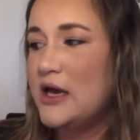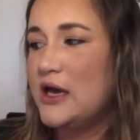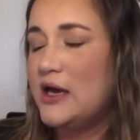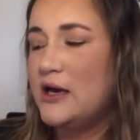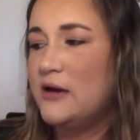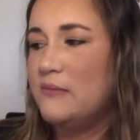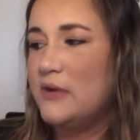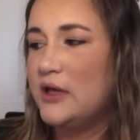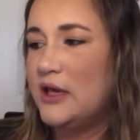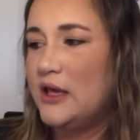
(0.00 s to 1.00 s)

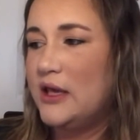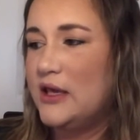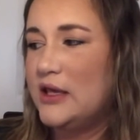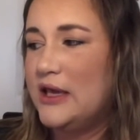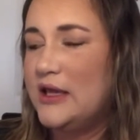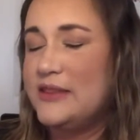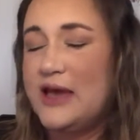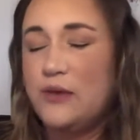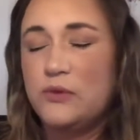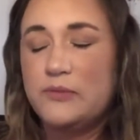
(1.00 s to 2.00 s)
Um, and
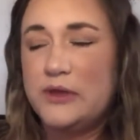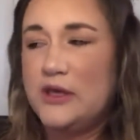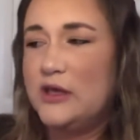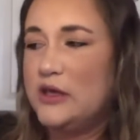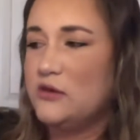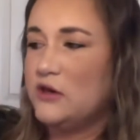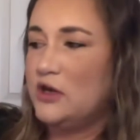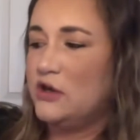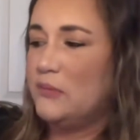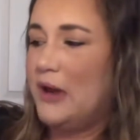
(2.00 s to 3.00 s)
that will be either
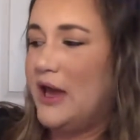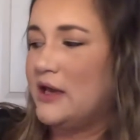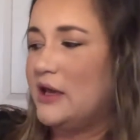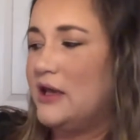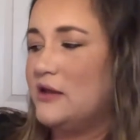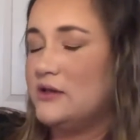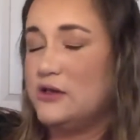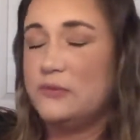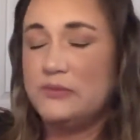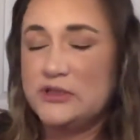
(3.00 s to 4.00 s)
in your packet,
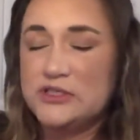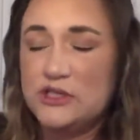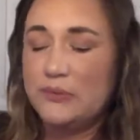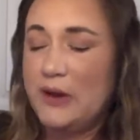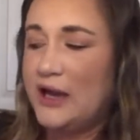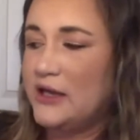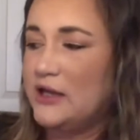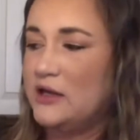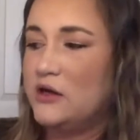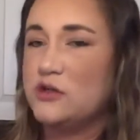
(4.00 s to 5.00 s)
it'll it's packet
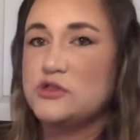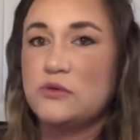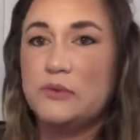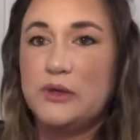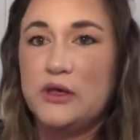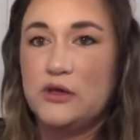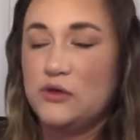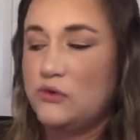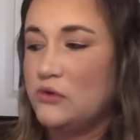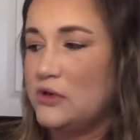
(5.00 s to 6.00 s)
and also will be in
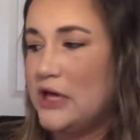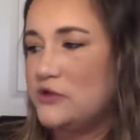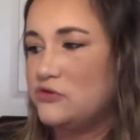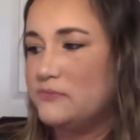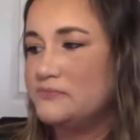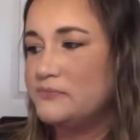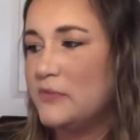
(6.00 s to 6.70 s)
Google Classroom.